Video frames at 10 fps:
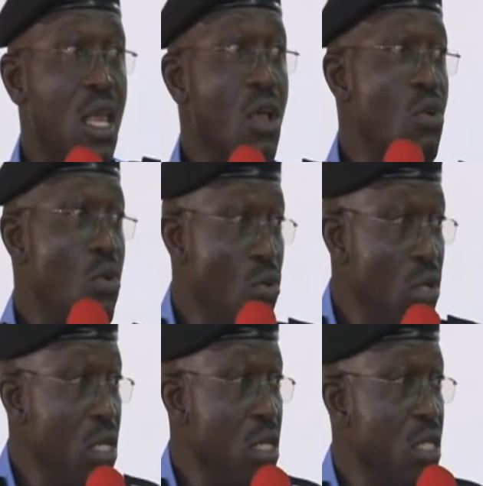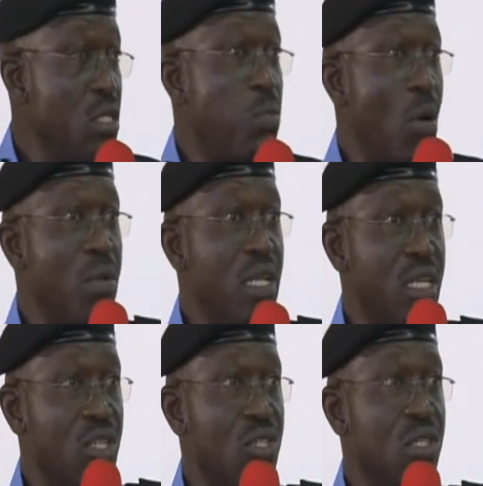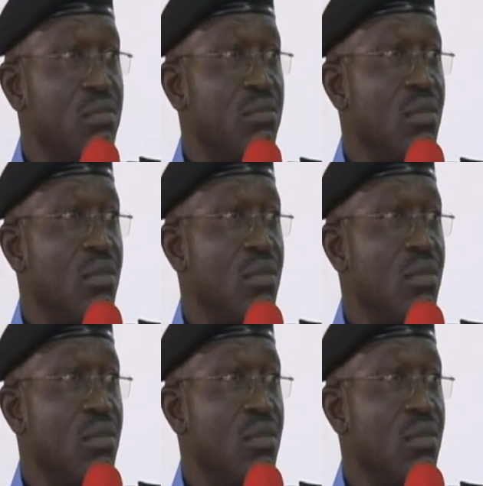including this publication,